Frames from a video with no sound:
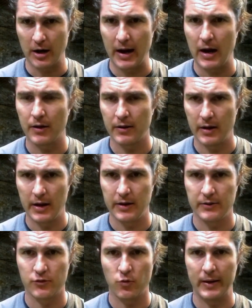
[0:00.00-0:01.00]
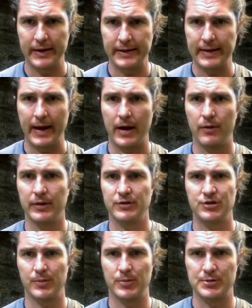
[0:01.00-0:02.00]
Trout and swinging down
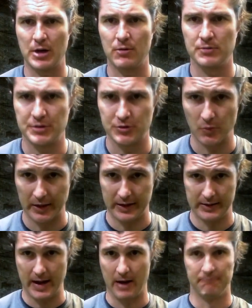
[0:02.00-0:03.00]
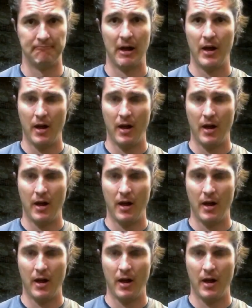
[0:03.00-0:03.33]
and Chipper Jones and swinging down.